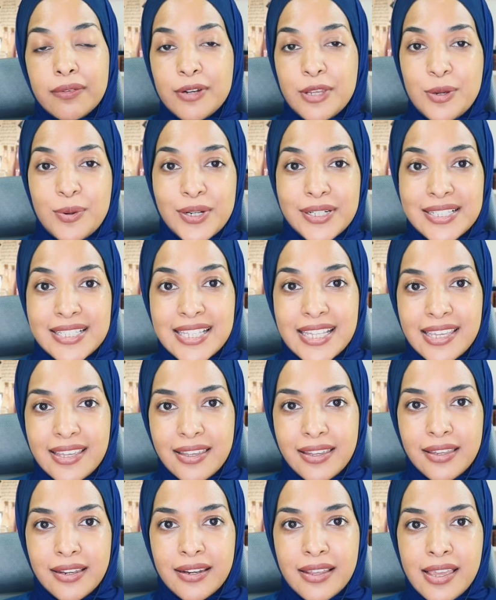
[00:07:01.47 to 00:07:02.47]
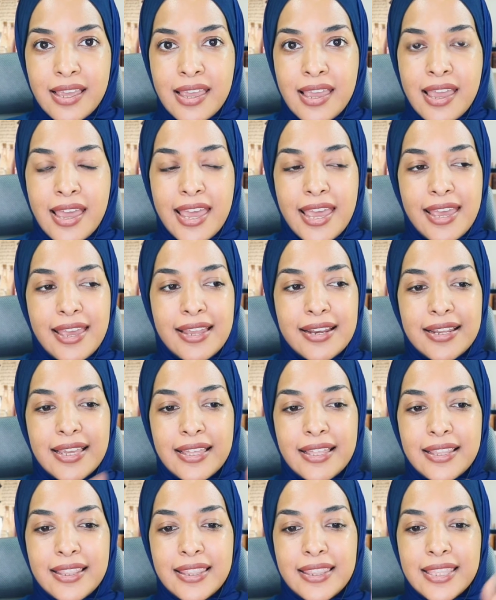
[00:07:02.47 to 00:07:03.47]
you are seeing. And
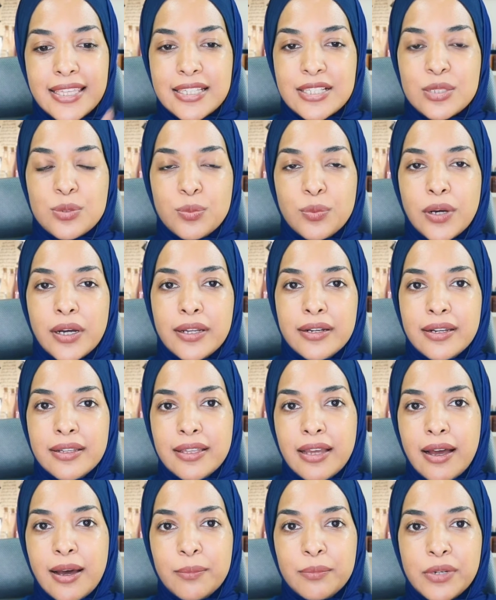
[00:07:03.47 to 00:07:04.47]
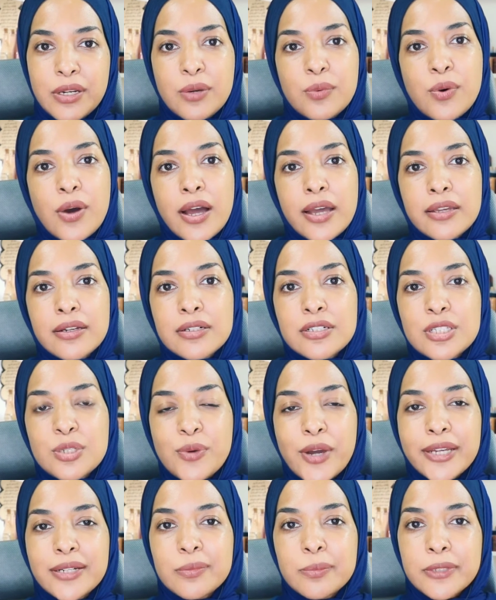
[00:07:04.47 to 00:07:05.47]
this one requires
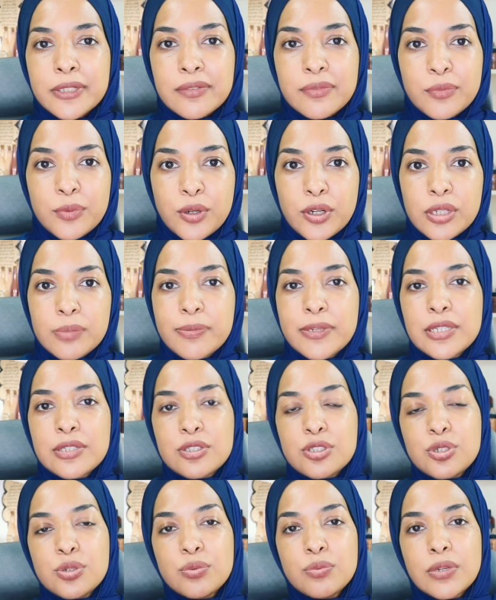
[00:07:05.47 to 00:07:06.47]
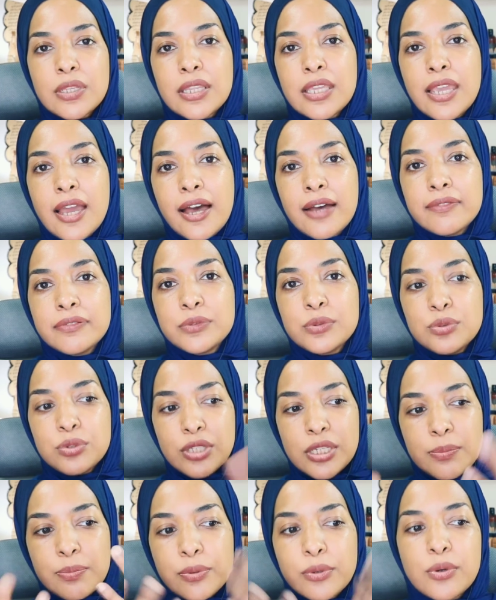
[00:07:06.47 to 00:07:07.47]
quite a bit of work because you really have to
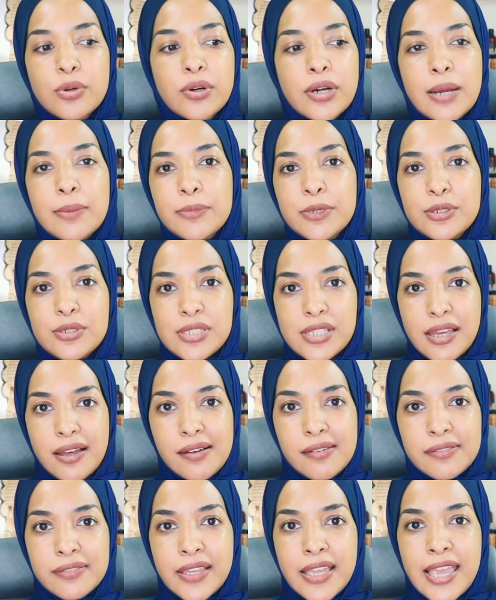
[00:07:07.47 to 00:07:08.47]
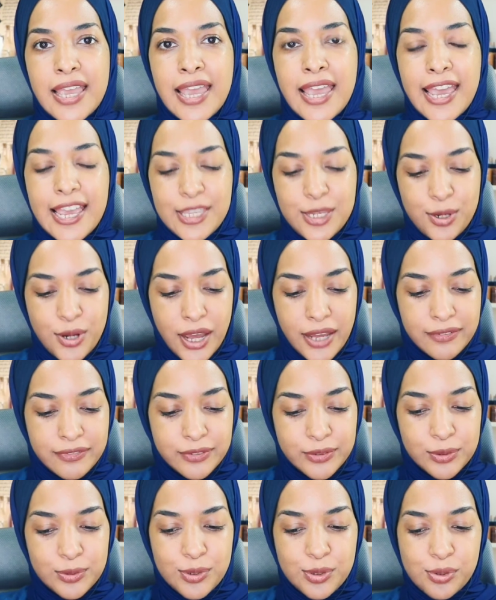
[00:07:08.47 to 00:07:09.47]
deprogram yourself and you
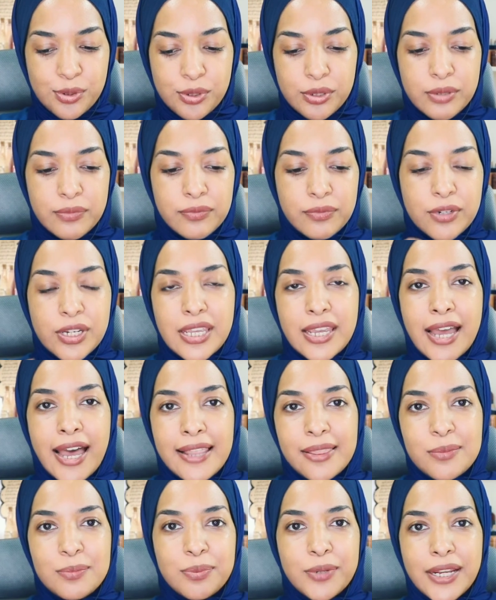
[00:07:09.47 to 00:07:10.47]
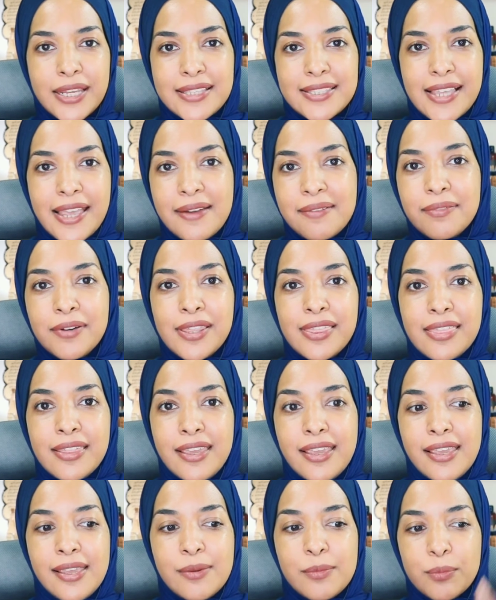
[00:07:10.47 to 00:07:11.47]
have to sort of recalibrate
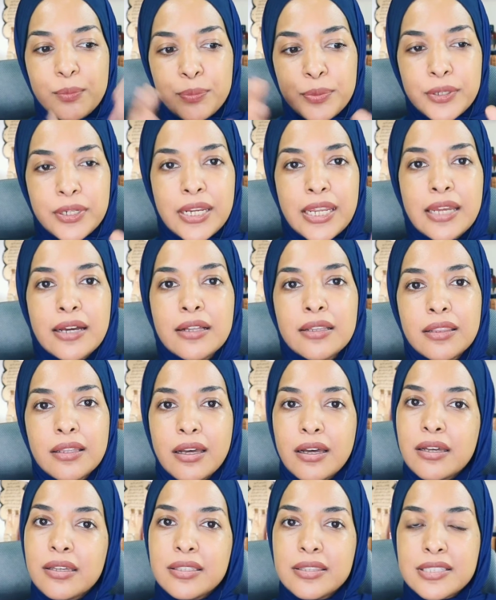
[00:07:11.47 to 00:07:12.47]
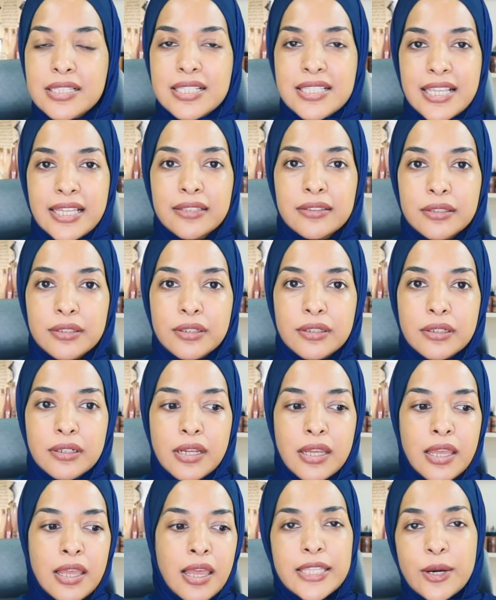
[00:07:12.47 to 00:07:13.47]
everything, putting Allah in the center.
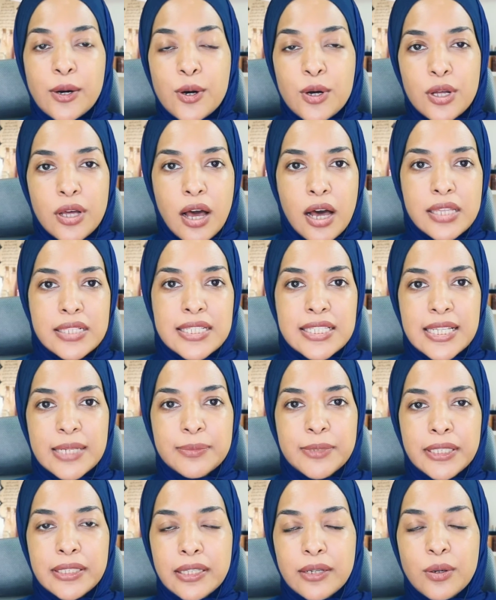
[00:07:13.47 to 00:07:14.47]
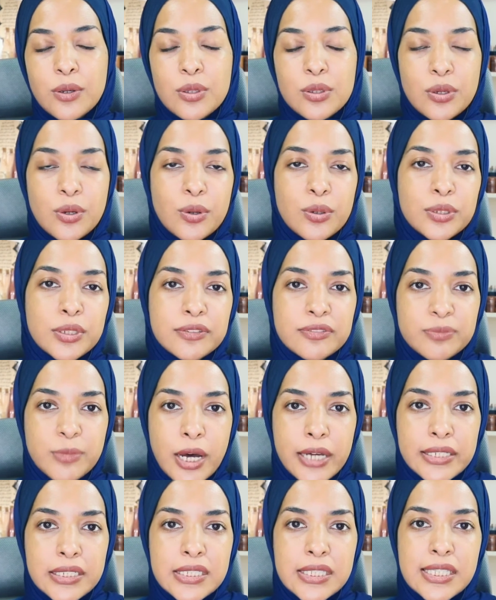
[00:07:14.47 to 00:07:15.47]
The whole concept and the whole goal of
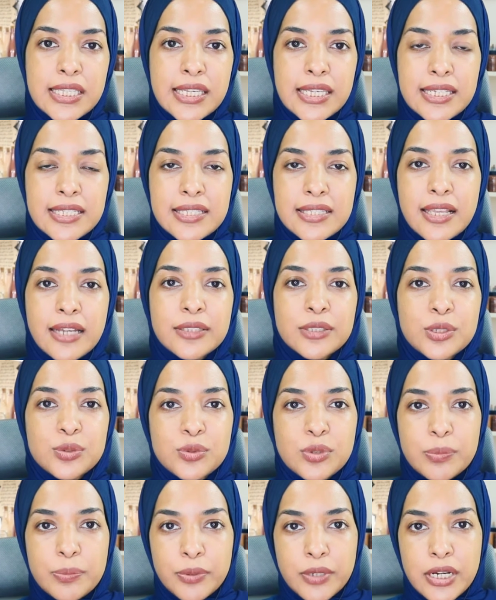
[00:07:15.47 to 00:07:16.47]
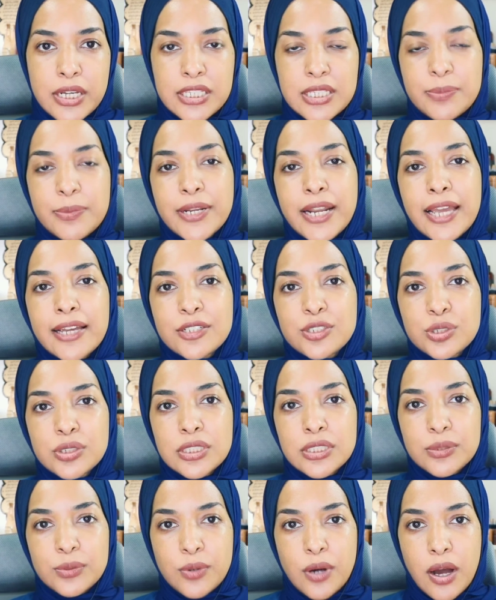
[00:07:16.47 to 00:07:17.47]
modesty is not to oppress, but actually
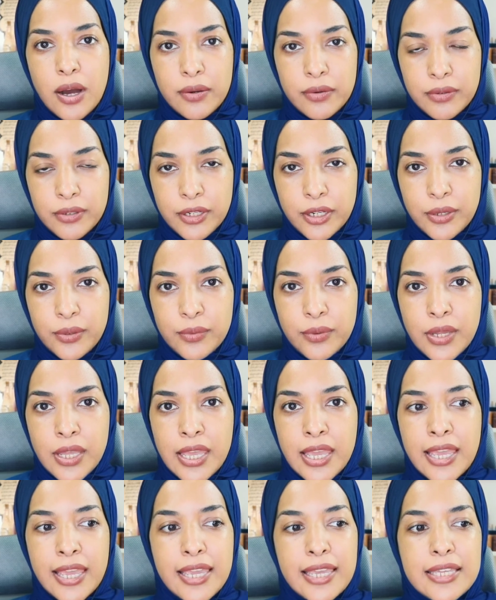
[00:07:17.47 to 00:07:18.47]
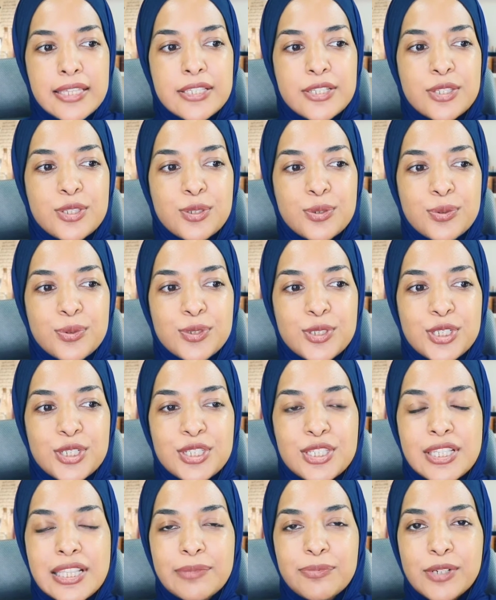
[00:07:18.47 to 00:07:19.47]
to honor you, is to
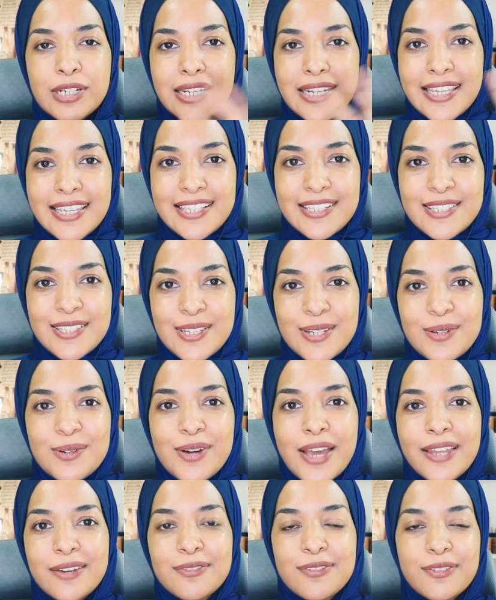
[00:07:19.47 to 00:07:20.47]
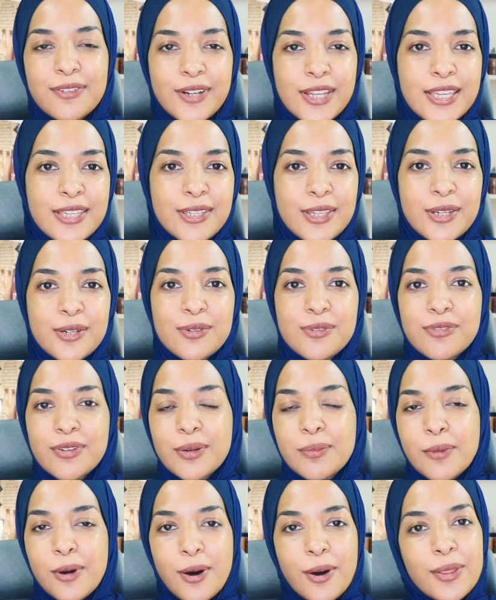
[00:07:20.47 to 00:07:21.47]
just release you and free you
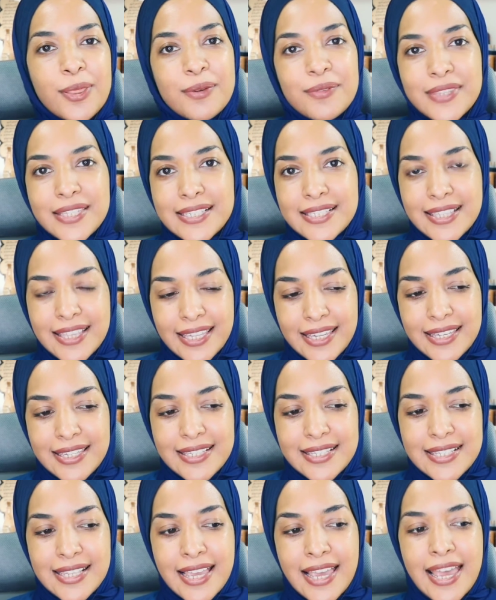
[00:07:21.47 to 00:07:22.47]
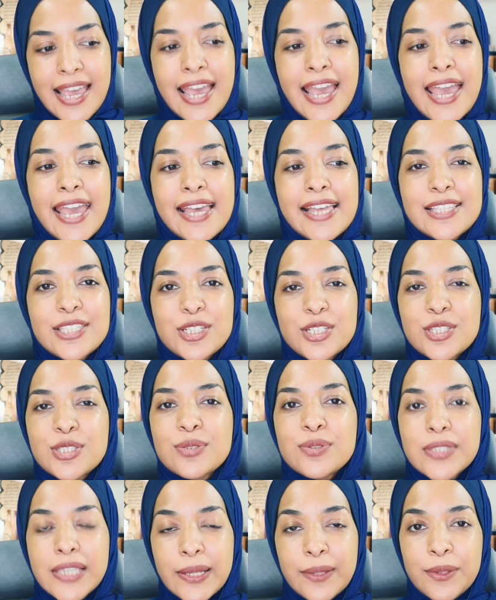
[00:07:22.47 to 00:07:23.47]
from all of these things, and just to
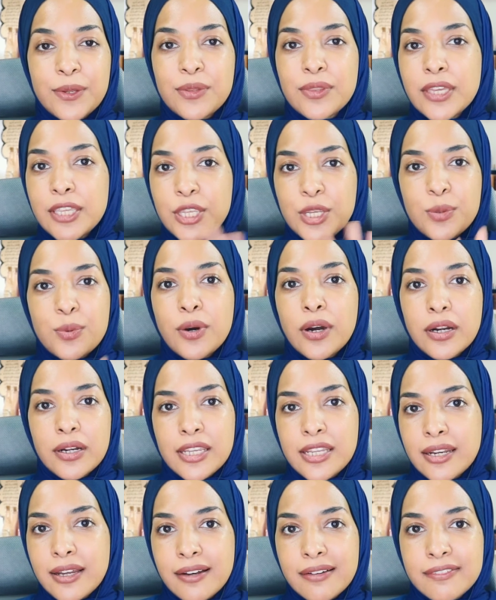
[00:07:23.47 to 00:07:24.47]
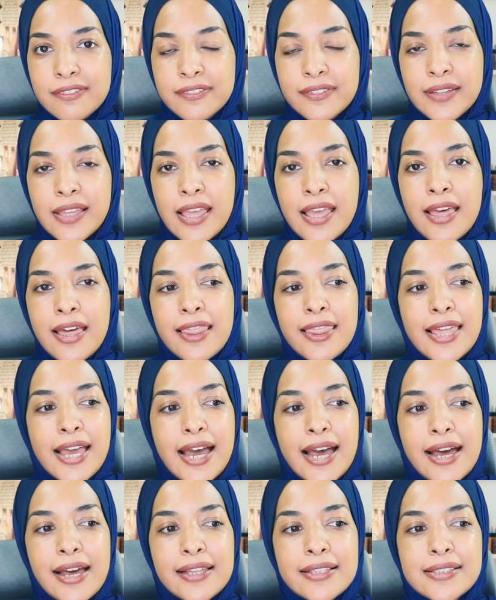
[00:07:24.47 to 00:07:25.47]
tell you that you are enough,
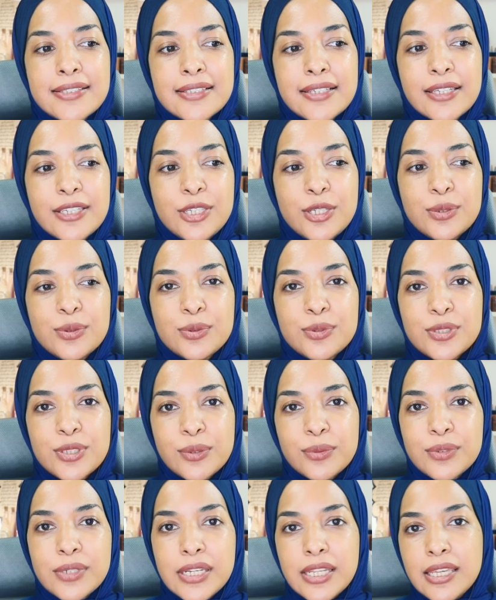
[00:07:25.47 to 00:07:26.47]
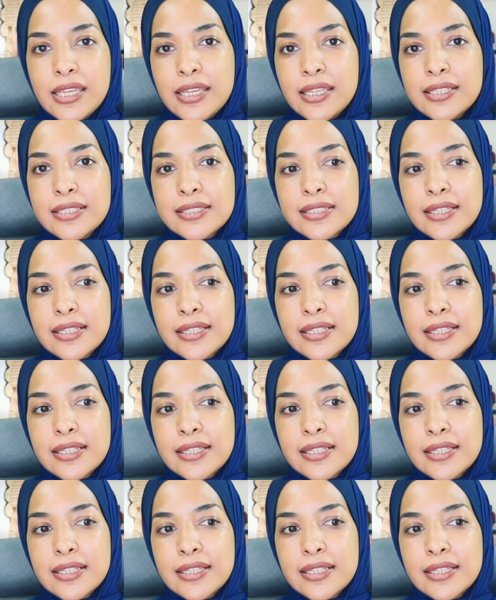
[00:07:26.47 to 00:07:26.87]
that you don't need,